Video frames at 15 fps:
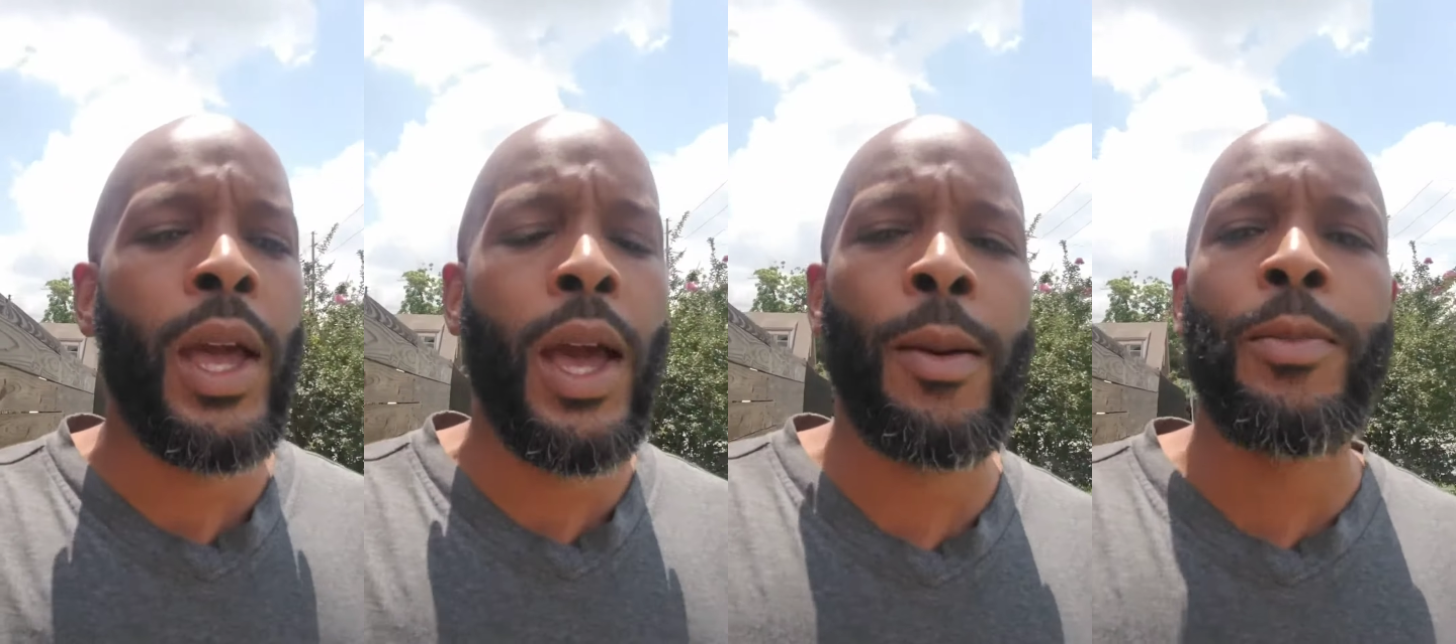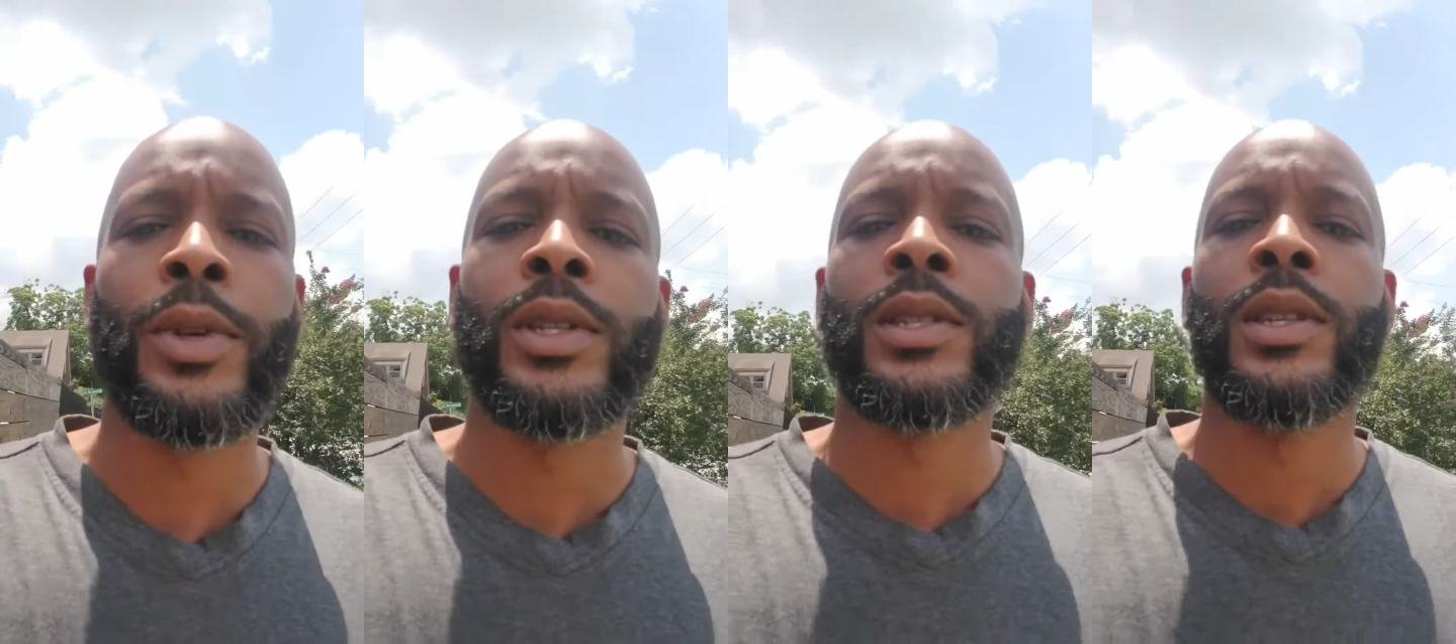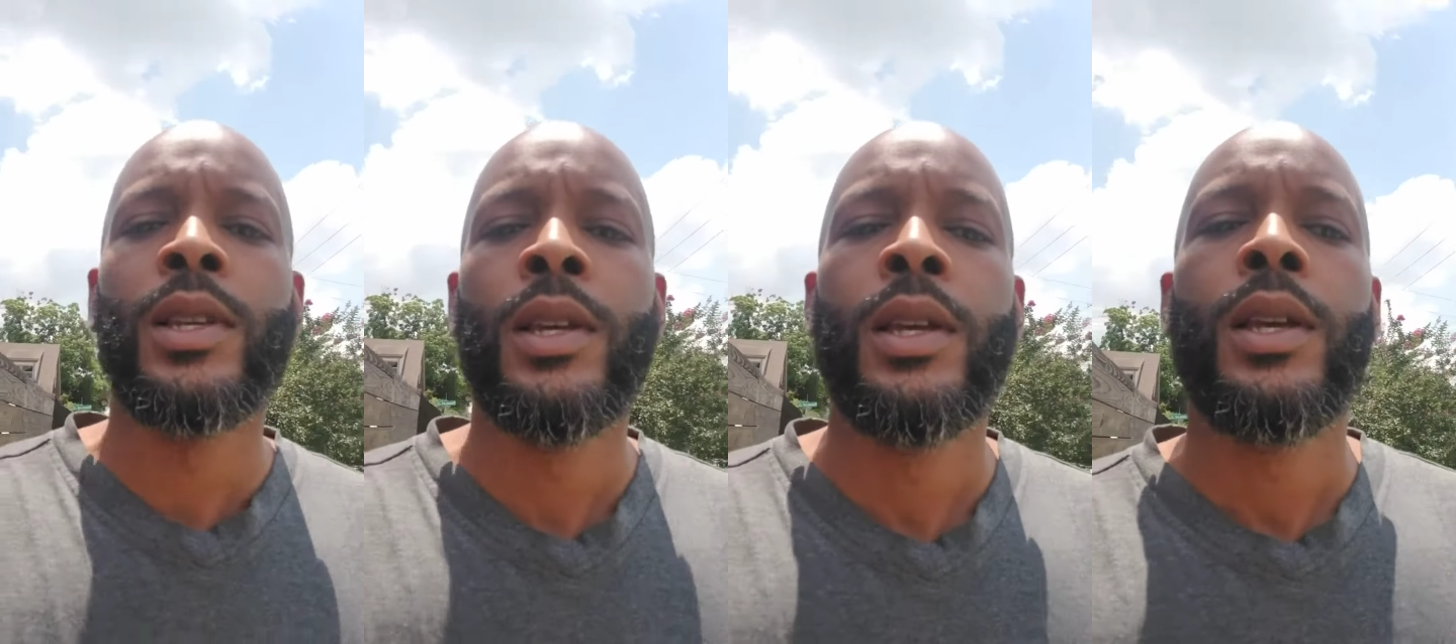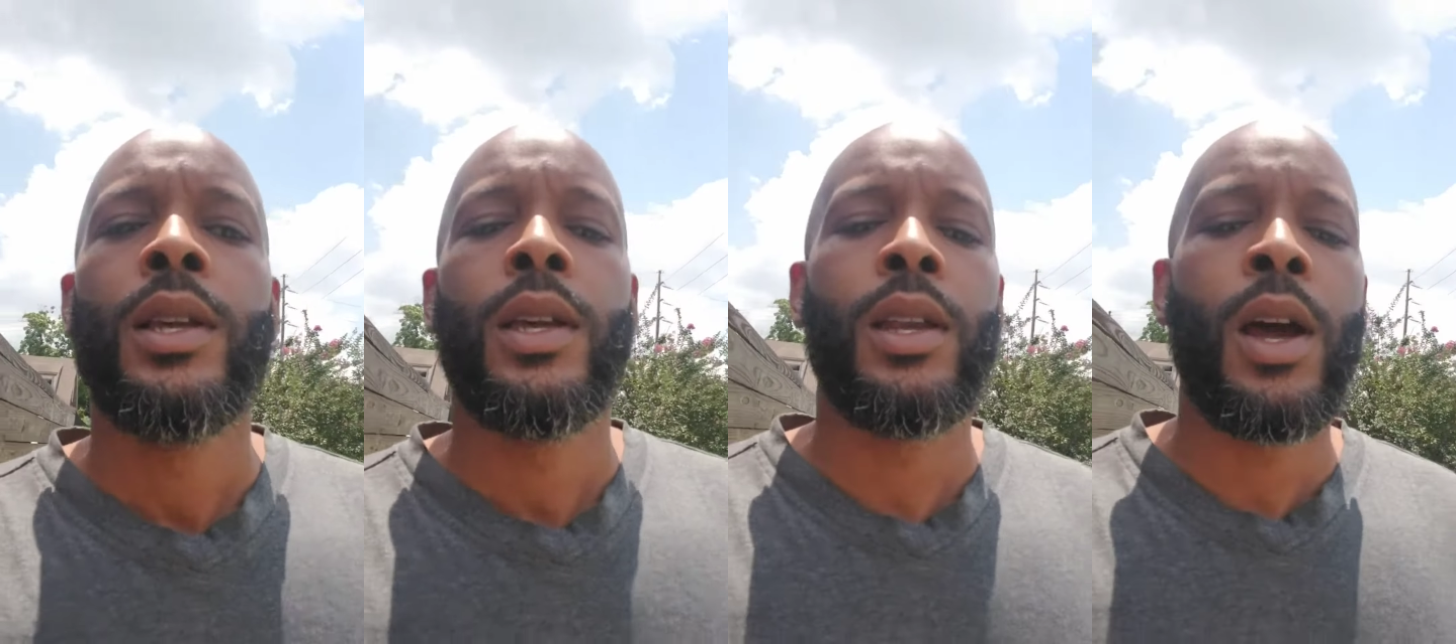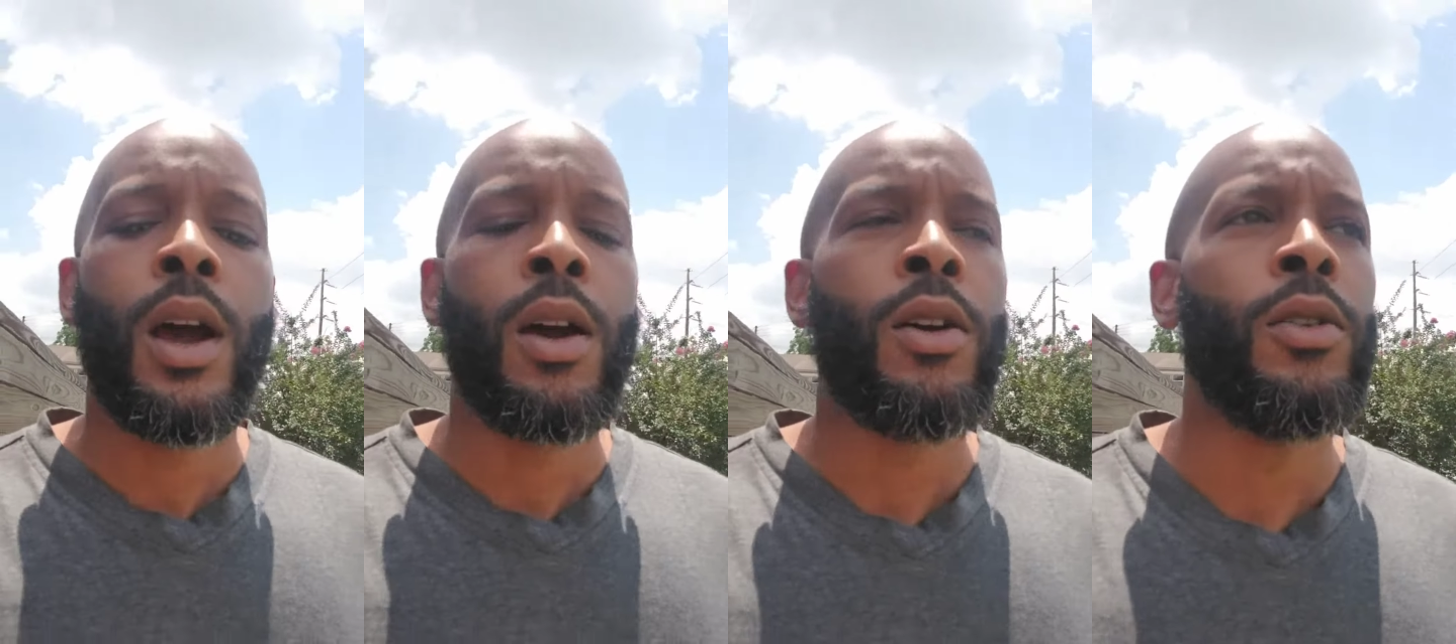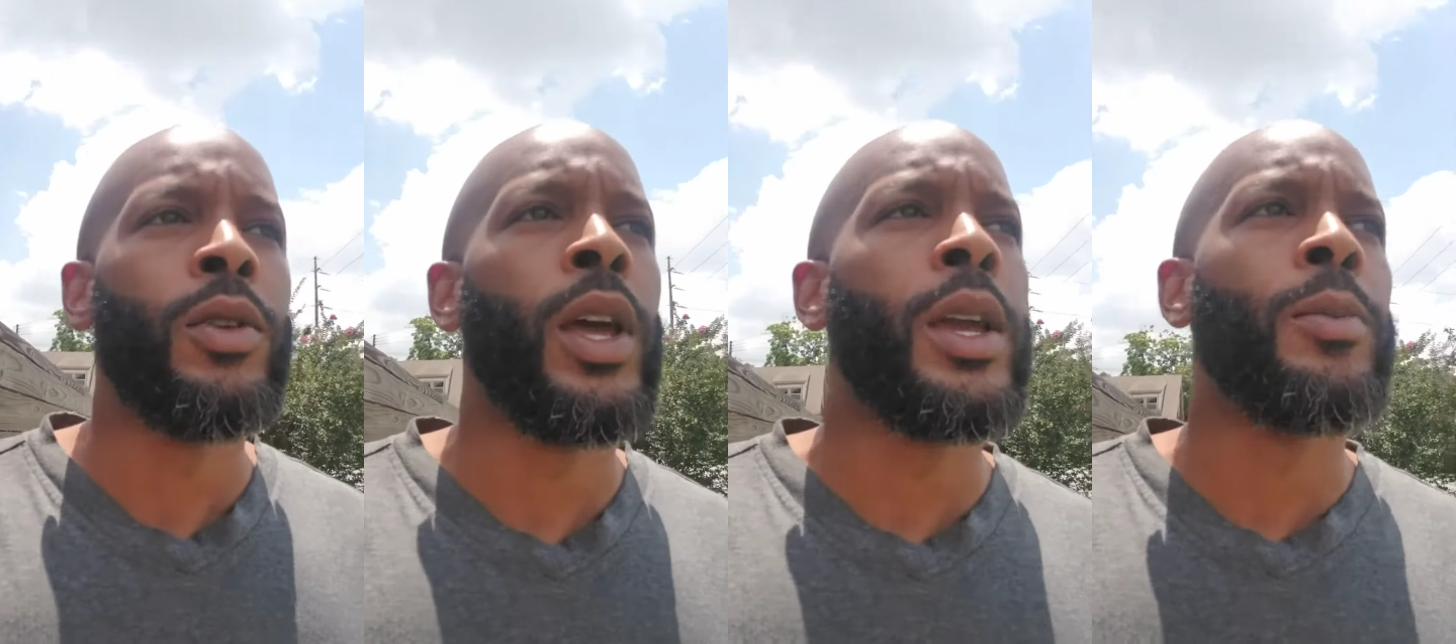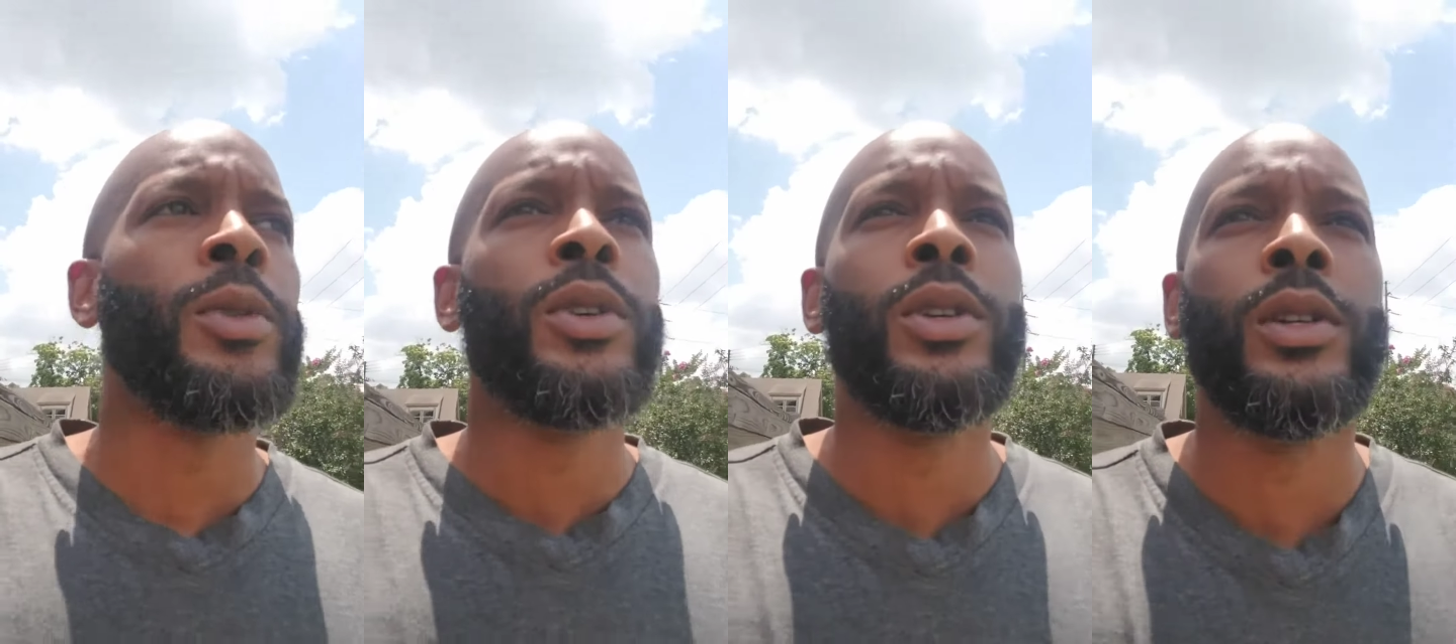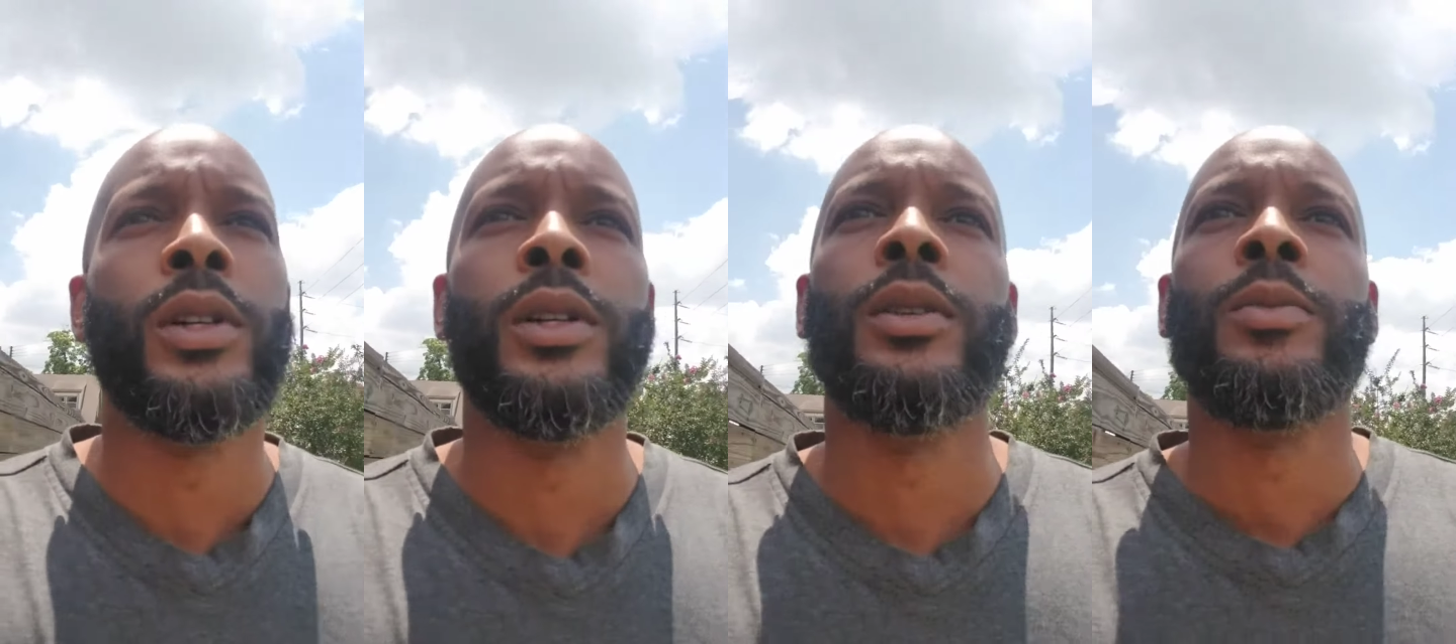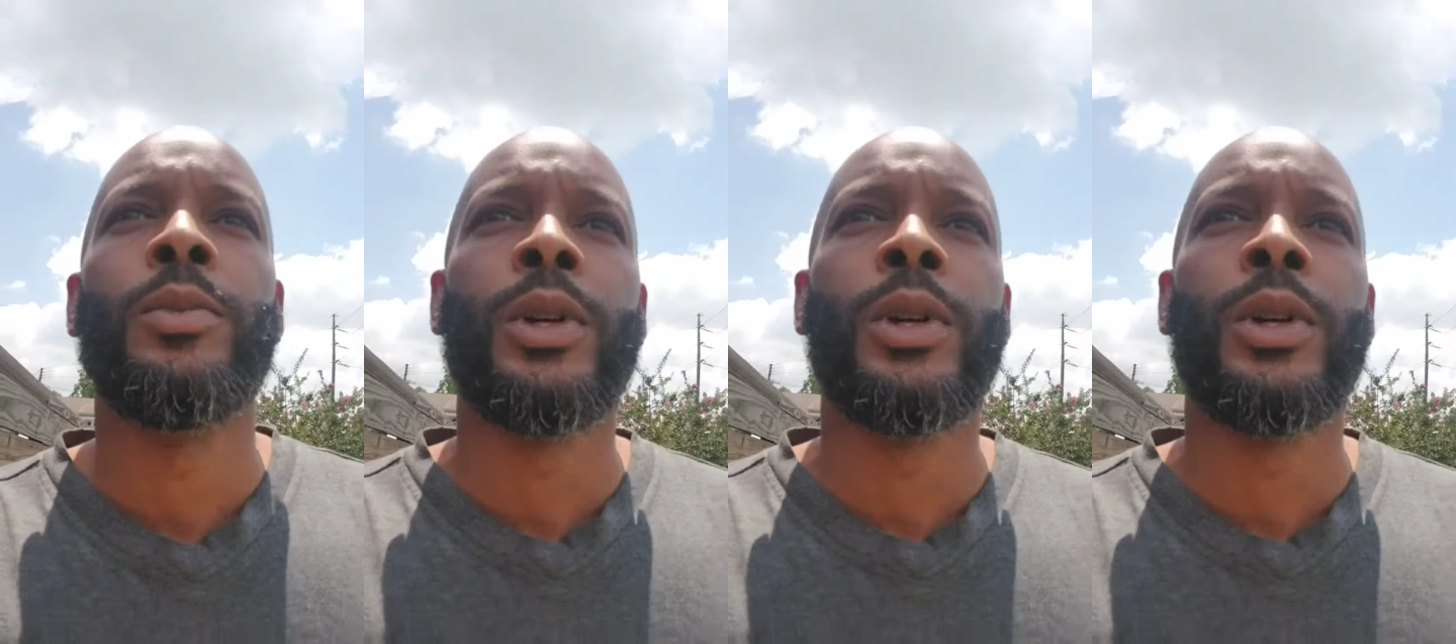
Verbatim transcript: happens in our own neighborhood.